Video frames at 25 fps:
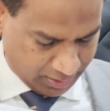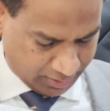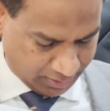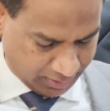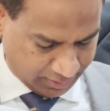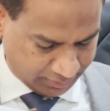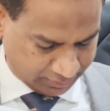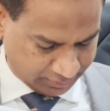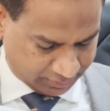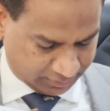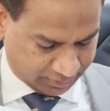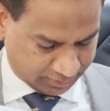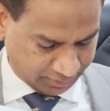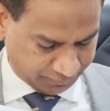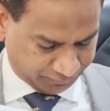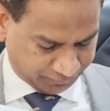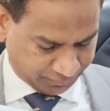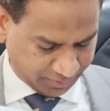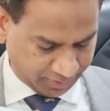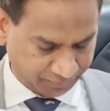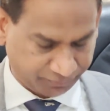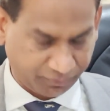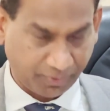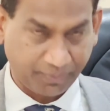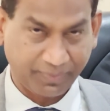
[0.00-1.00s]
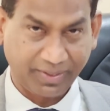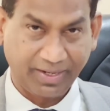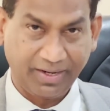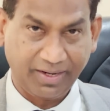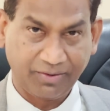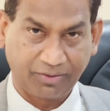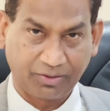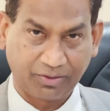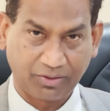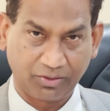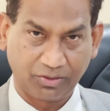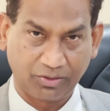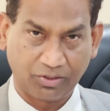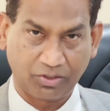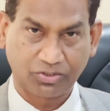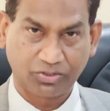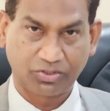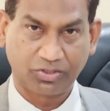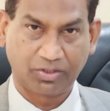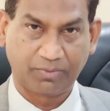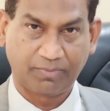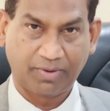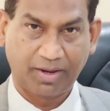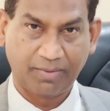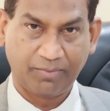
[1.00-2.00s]
is different from the ear
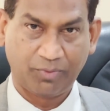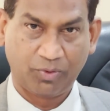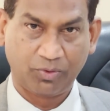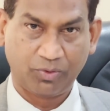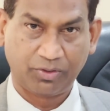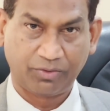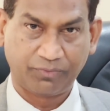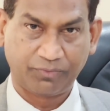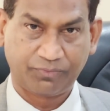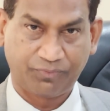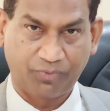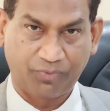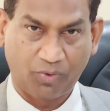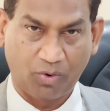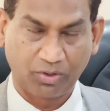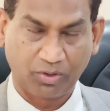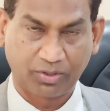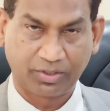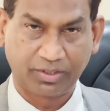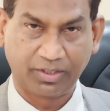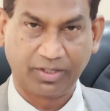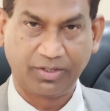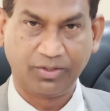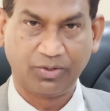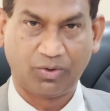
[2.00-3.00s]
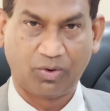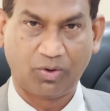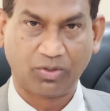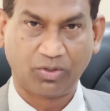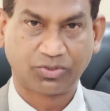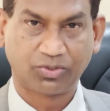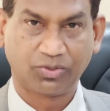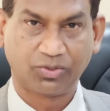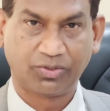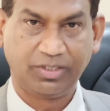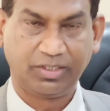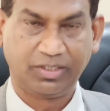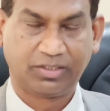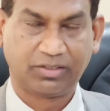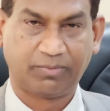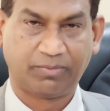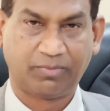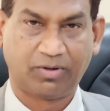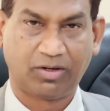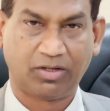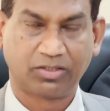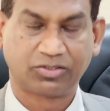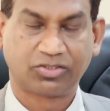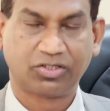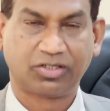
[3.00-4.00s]
conduction by more than 40, you also need to
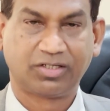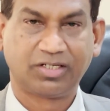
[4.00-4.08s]
mask.